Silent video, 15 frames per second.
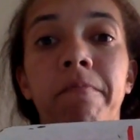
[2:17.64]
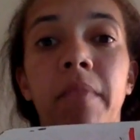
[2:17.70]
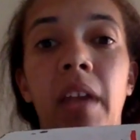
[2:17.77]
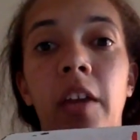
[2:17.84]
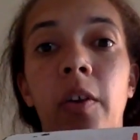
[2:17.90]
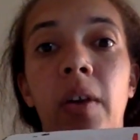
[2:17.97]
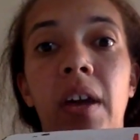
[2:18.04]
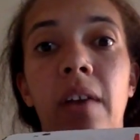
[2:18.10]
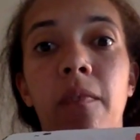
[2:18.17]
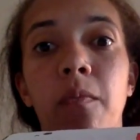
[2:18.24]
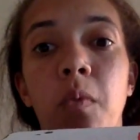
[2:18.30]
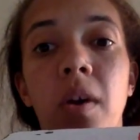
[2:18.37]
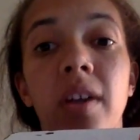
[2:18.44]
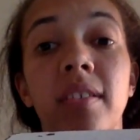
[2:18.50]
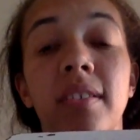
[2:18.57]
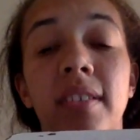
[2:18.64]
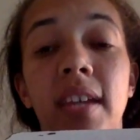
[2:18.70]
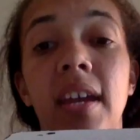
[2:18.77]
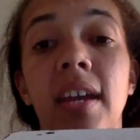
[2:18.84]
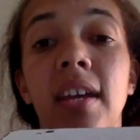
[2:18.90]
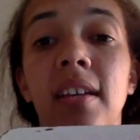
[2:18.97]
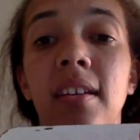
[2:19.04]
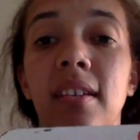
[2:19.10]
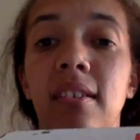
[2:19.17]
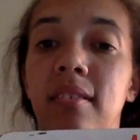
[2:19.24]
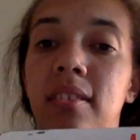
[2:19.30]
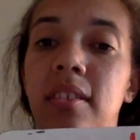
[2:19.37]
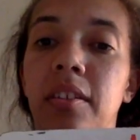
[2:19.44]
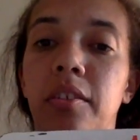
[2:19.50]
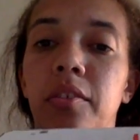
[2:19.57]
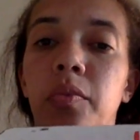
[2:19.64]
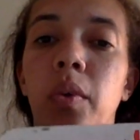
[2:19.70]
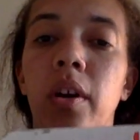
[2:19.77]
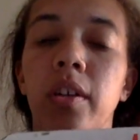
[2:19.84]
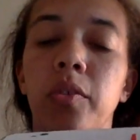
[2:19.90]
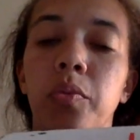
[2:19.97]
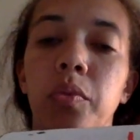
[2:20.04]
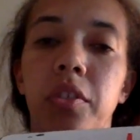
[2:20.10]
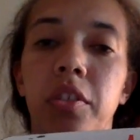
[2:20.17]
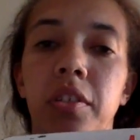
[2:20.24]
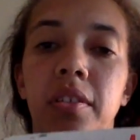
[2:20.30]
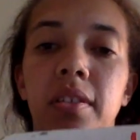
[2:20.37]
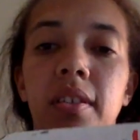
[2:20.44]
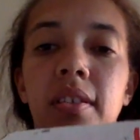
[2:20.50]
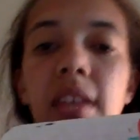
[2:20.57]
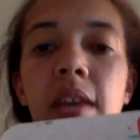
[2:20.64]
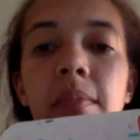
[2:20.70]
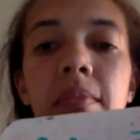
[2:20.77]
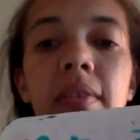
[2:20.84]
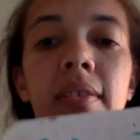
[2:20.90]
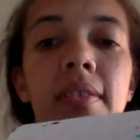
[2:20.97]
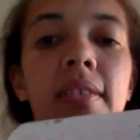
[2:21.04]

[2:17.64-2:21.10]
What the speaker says: I know I have 1 10 and 6 ones, which is the same as